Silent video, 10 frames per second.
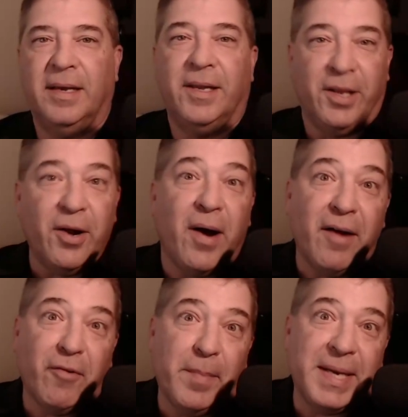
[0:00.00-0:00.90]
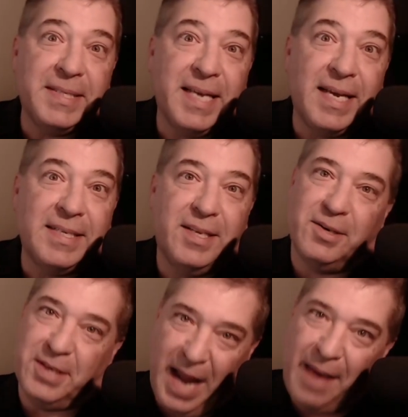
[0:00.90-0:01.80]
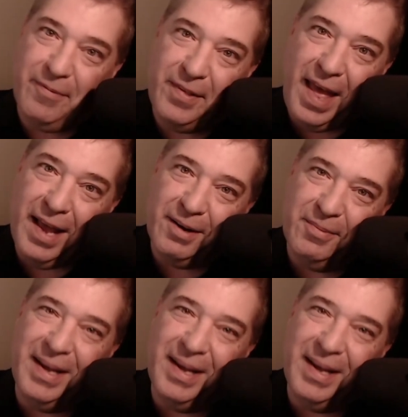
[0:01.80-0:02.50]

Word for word: You know how everybody says there's an app for that?